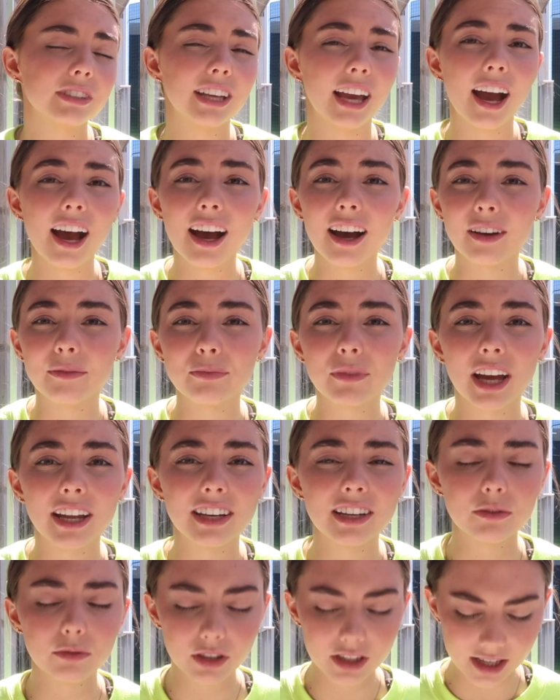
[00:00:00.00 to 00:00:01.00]
yeah, I
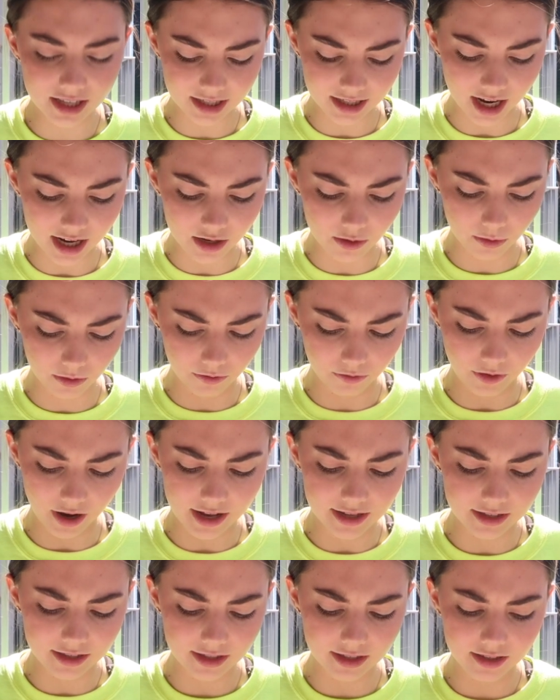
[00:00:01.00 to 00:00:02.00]
didn't really study with
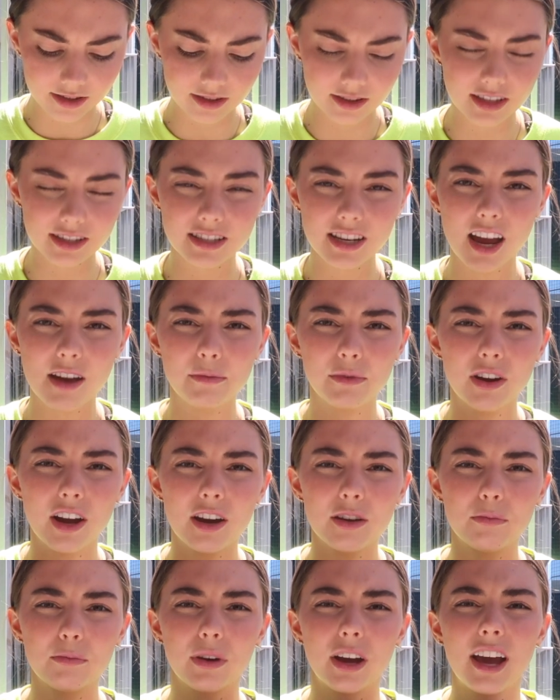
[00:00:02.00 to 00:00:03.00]
friends this time
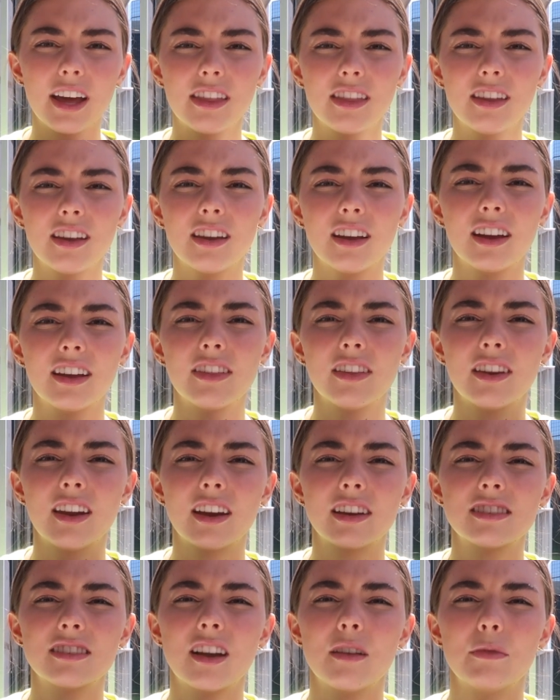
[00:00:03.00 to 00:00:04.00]
around, but I think in the
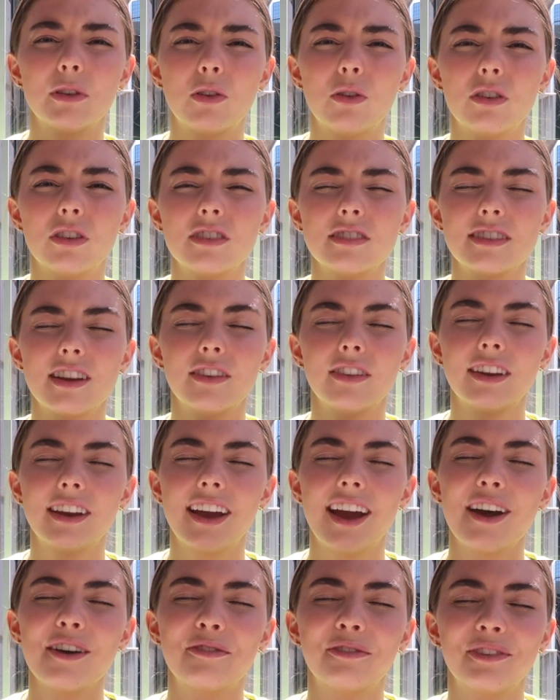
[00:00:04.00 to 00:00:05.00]
next coming quarters, now that I
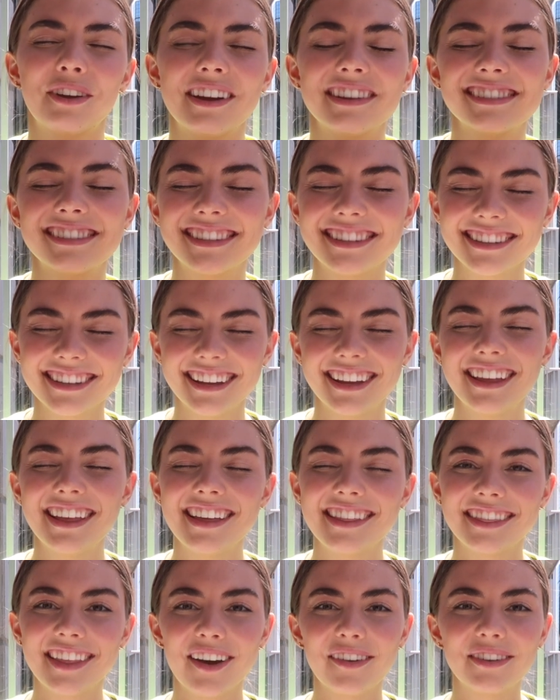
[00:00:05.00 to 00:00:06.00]
have friends,
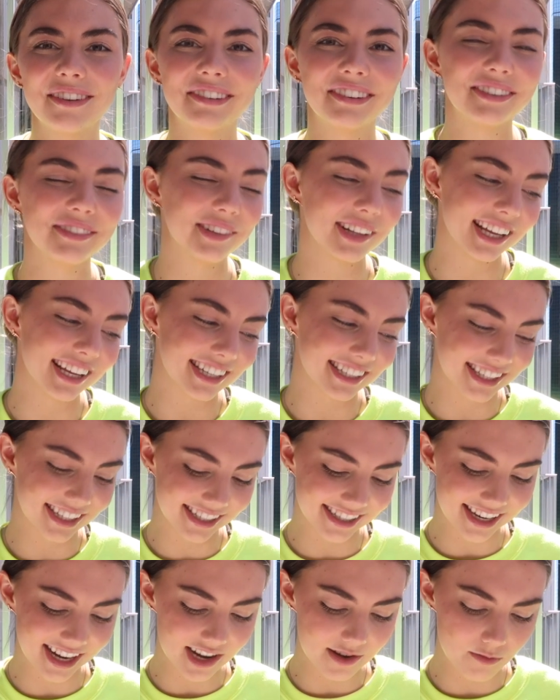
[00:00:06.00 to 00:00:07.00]
that we will plan to
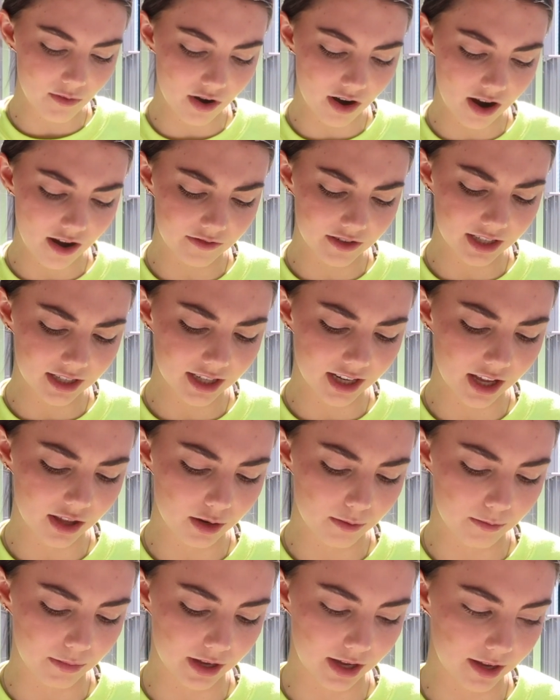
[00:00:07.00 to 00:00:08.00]
study more often
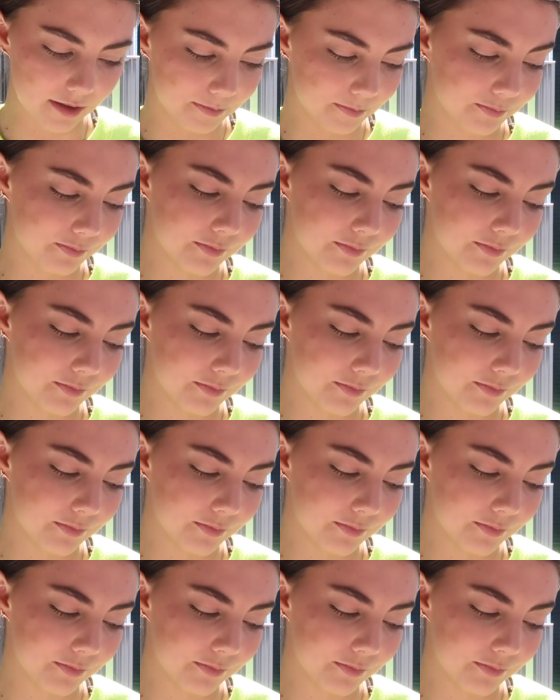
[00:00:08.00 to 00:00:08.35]
together. But